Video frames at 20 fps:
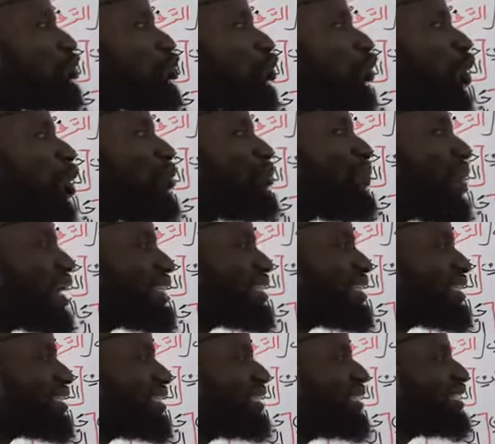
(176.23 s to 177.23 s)
to convert
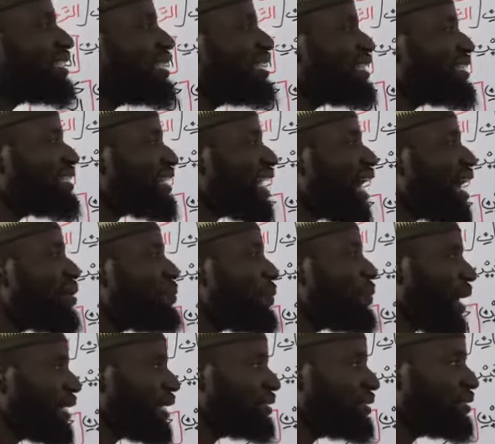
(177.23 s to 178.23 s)

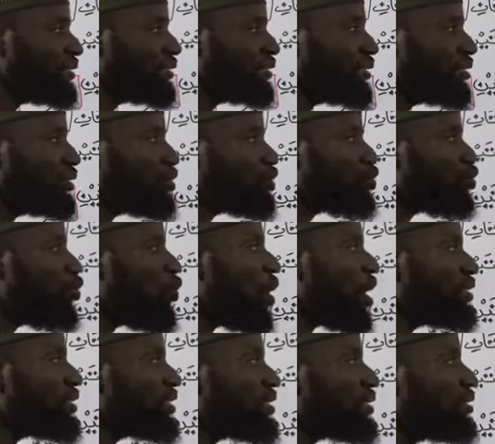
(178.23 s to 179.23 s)
kitaban to
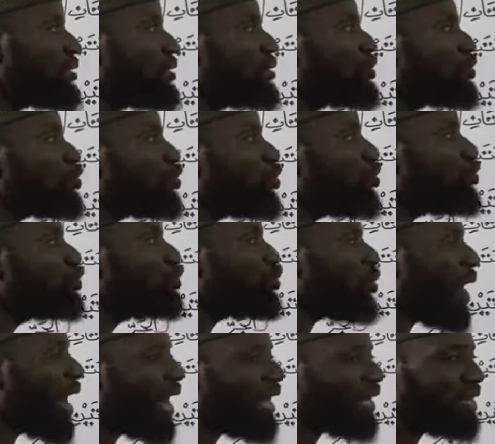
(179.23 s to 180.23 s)
what? To
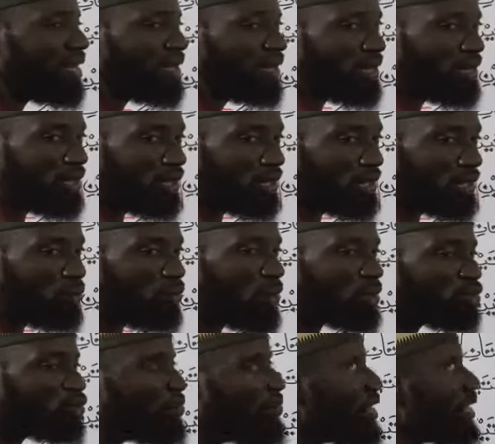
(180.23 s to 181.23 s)
dual. You
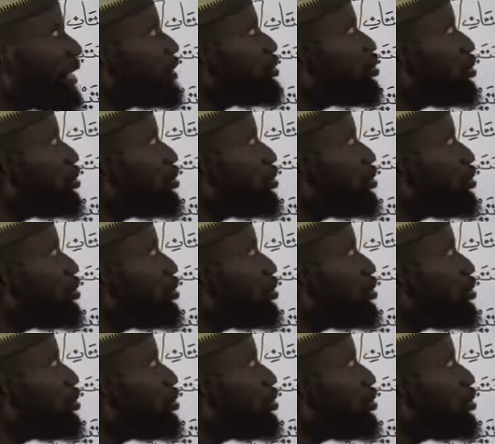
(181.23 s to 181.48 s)
want to make it to